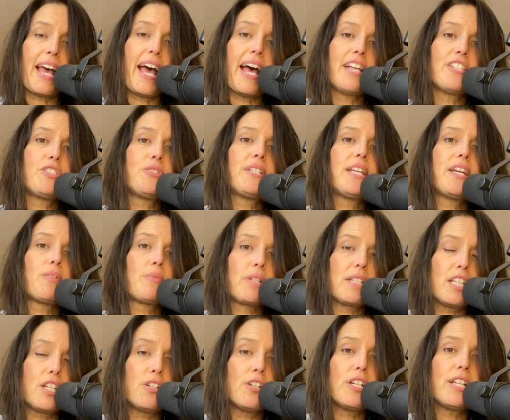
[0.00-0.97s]
As you get
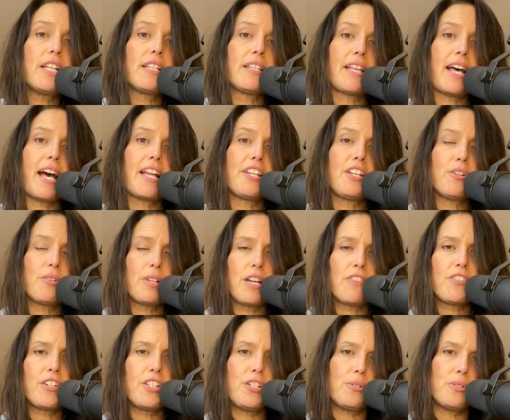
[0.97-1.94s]
really good at that, you don't
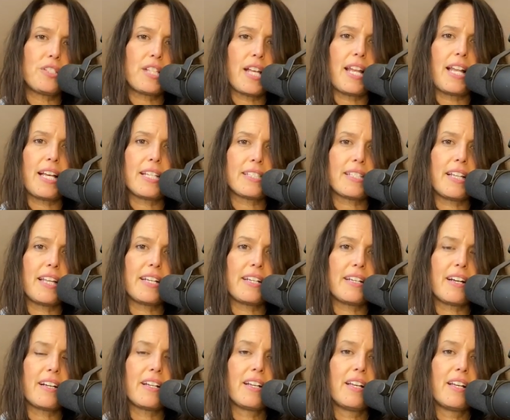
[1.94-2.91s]
have to use that as
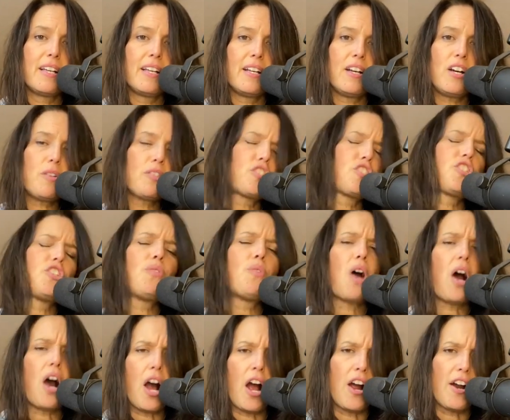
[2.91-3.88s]
like oh, it's too
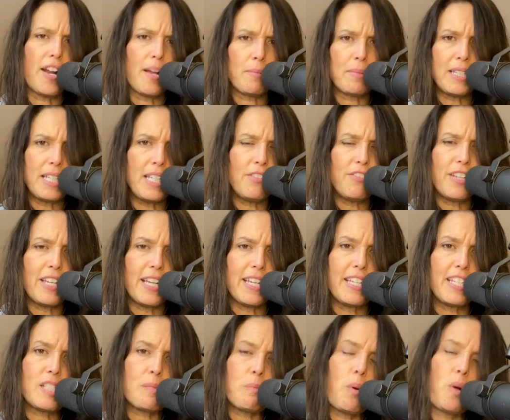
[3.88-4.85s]
hard, I'm leaving
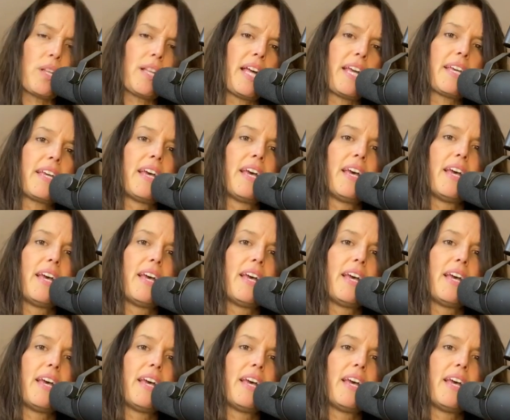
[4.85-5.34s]
it. It's more like,